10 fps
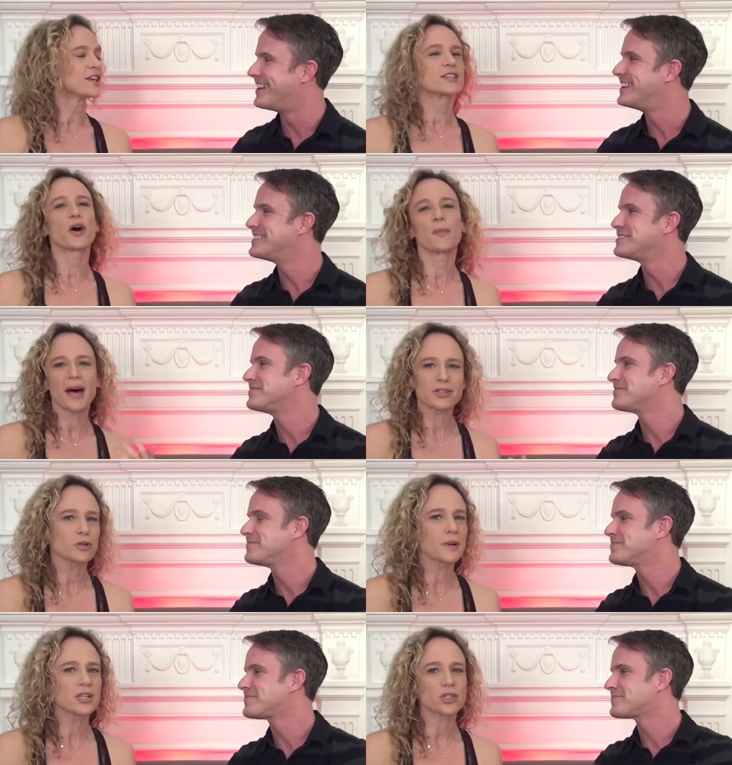Speaker 1: So
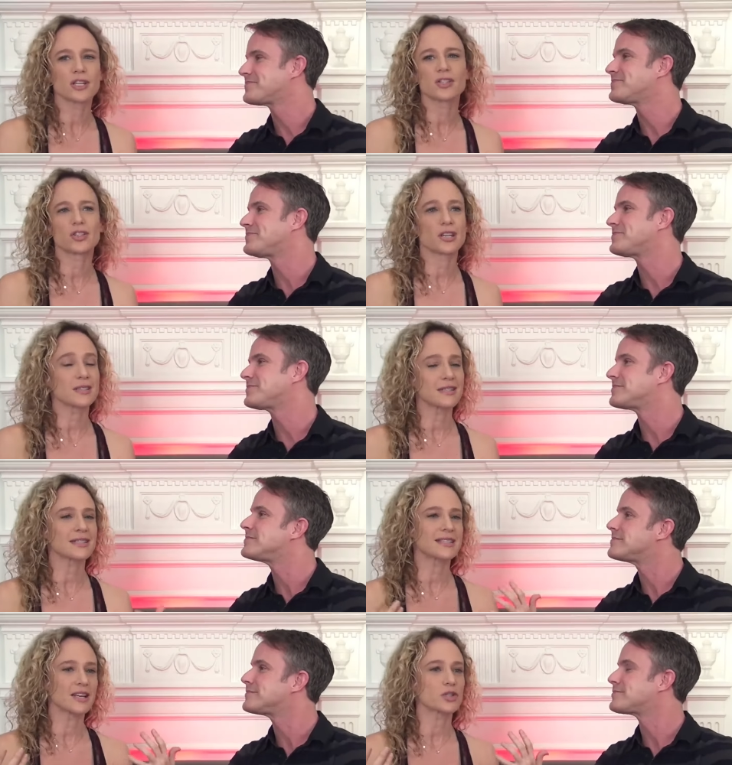masturbation is
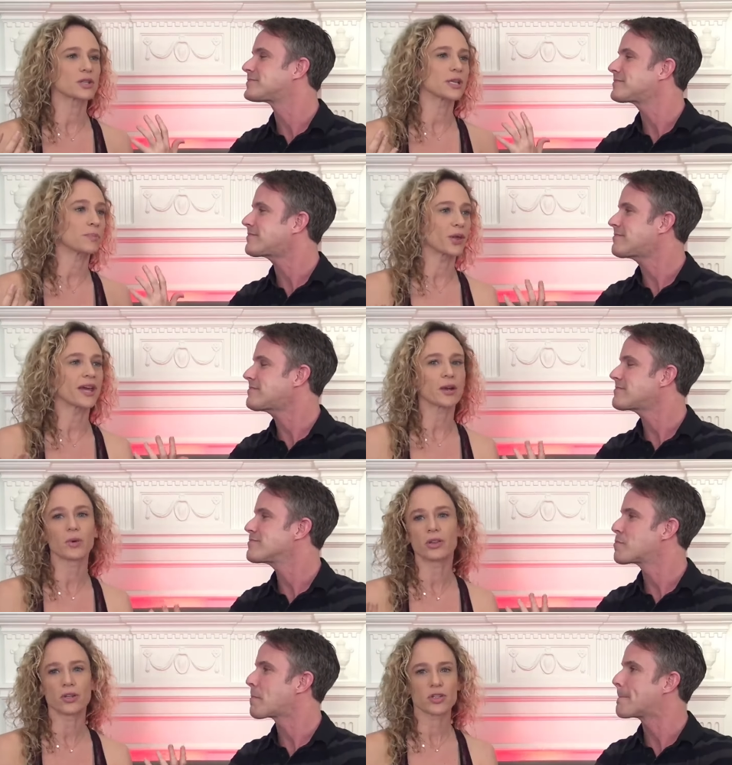just essentially
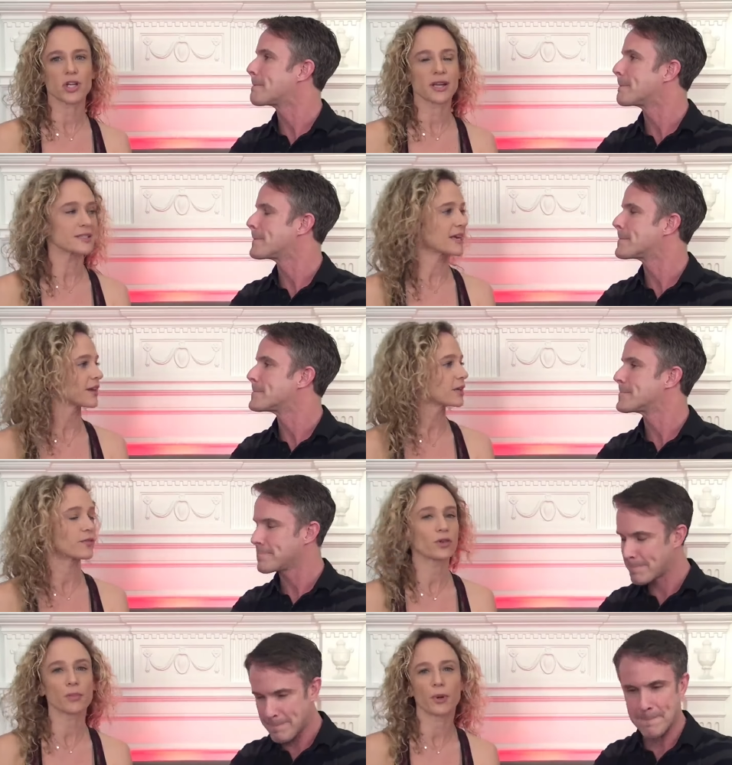playing with your
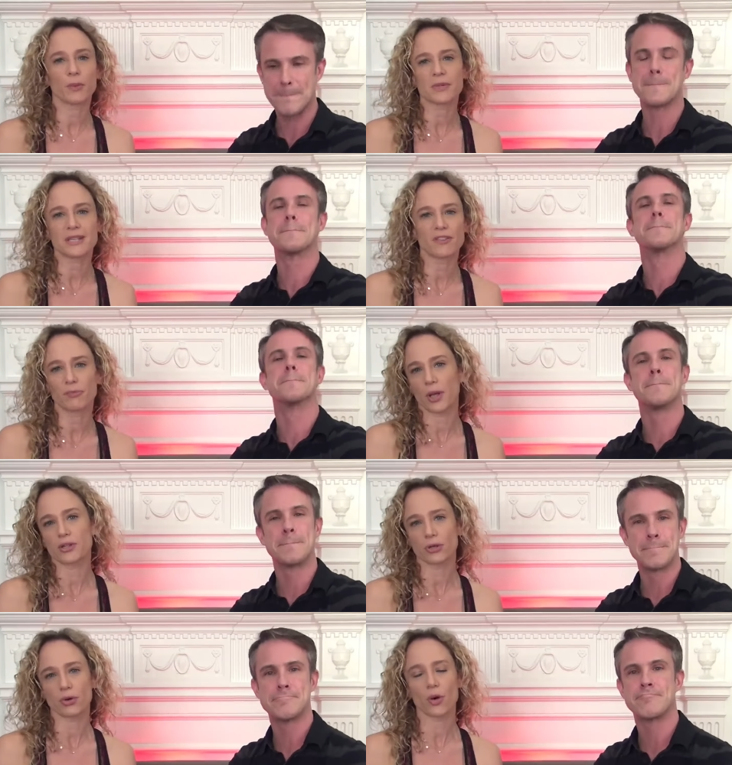genitalia for the purpose
Speaker 2: of
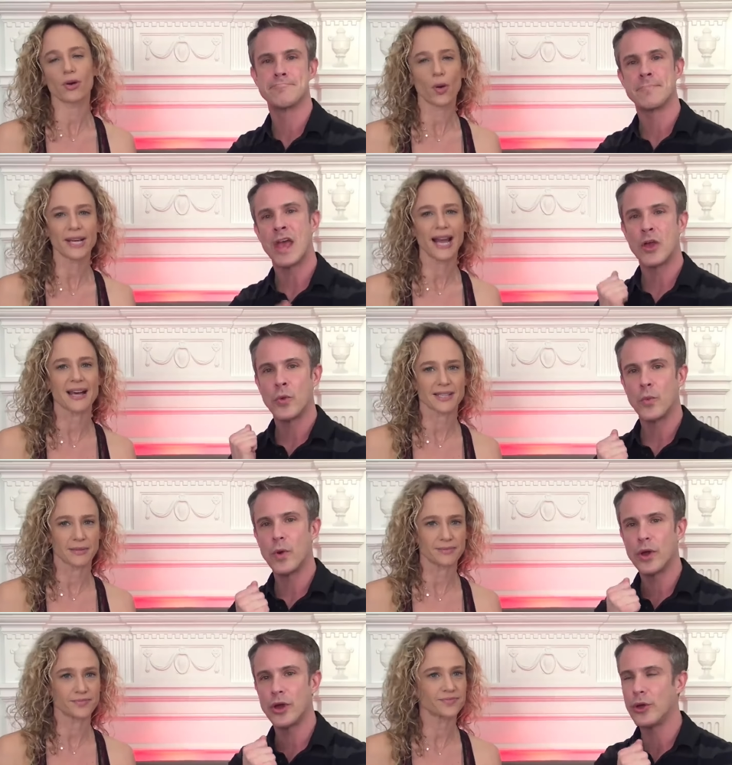pleasure or
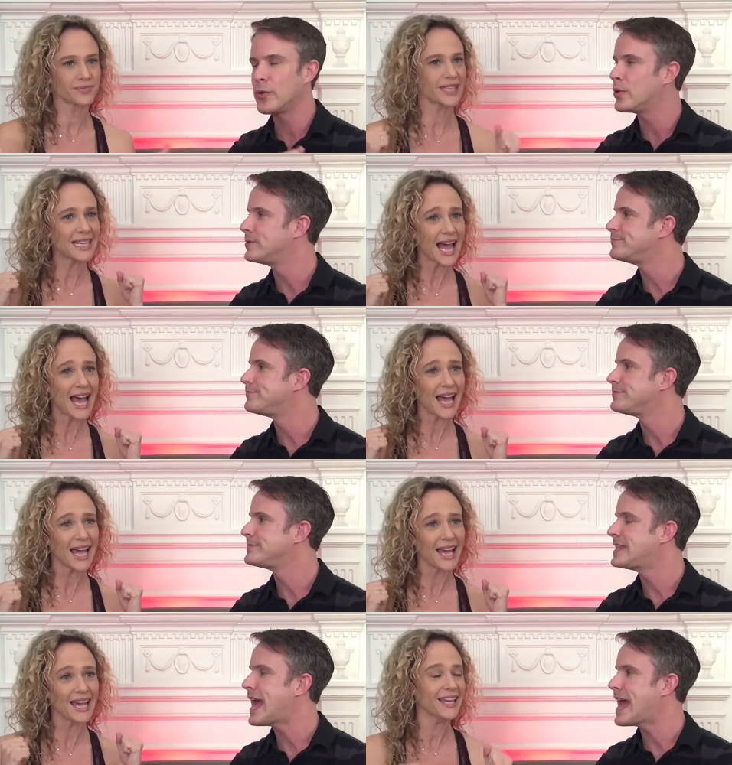orgasm. Woohoo! Yay!
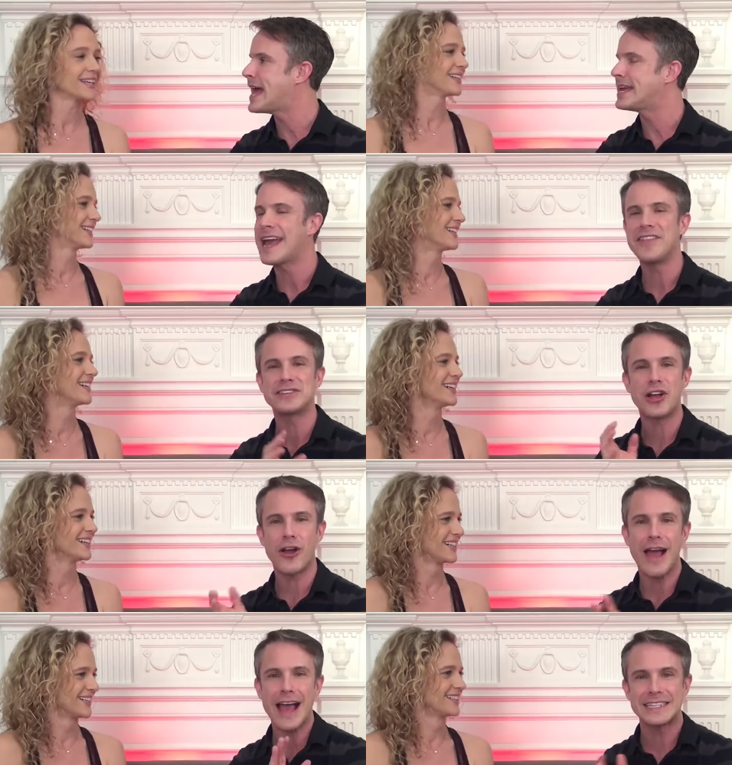Yeah. And there's
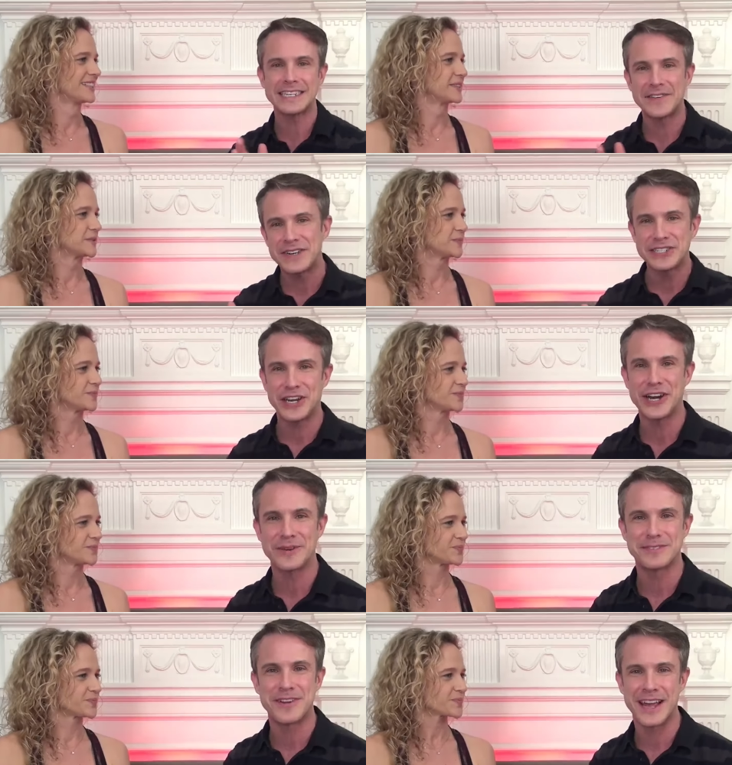all kinds of different
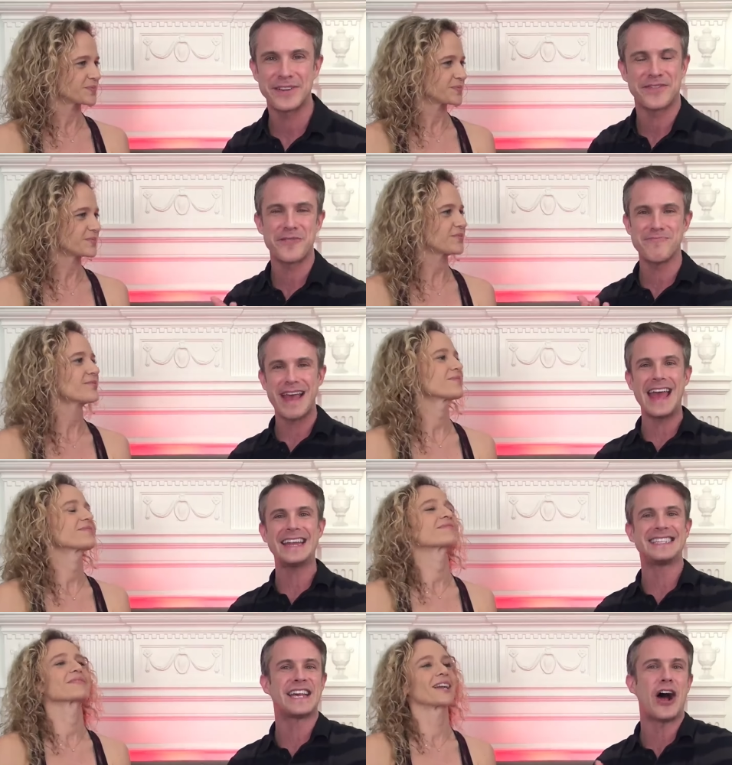terms, right? For men, it's